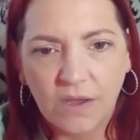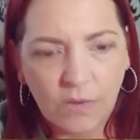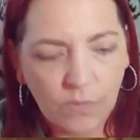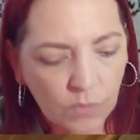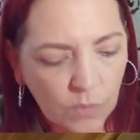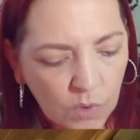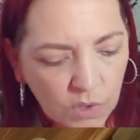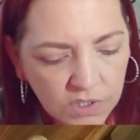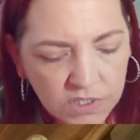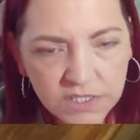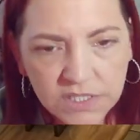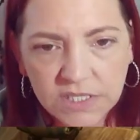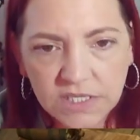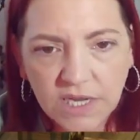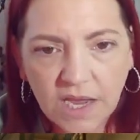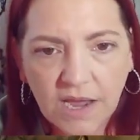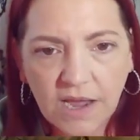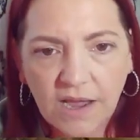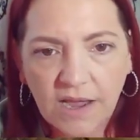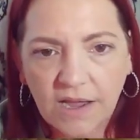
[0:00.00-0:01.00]
What?
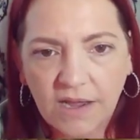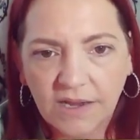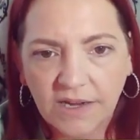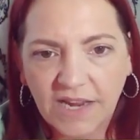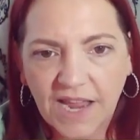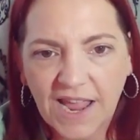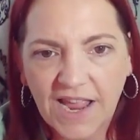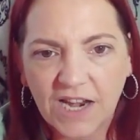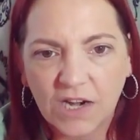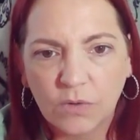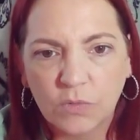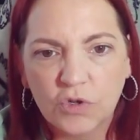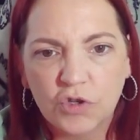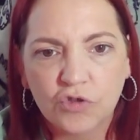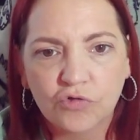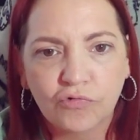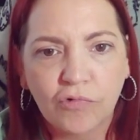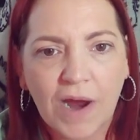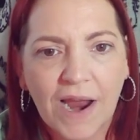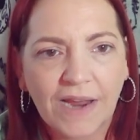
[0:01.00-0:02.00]
Yeah, little
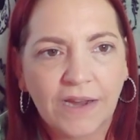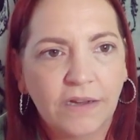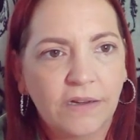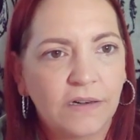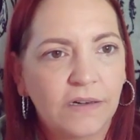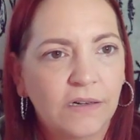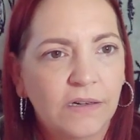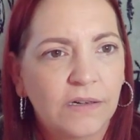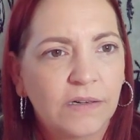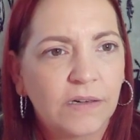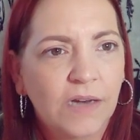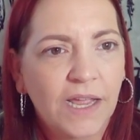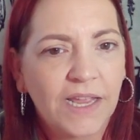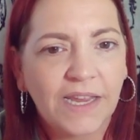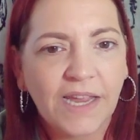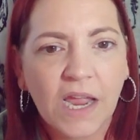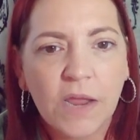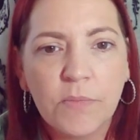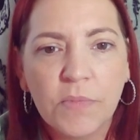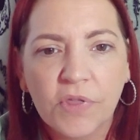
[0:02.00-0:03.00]
dragon,
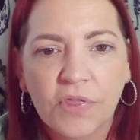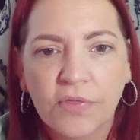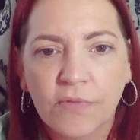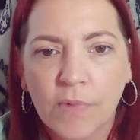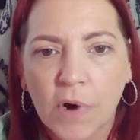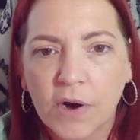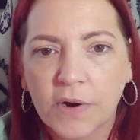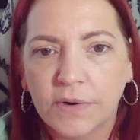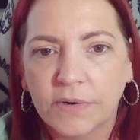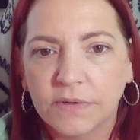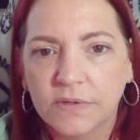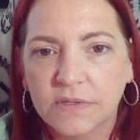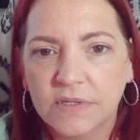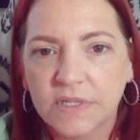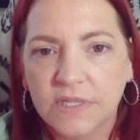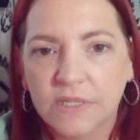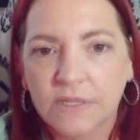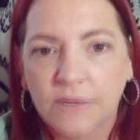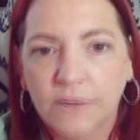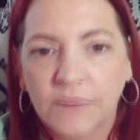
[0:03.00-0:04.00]
like Game of
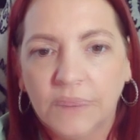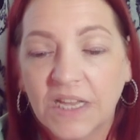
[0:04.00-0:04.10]
Thrones.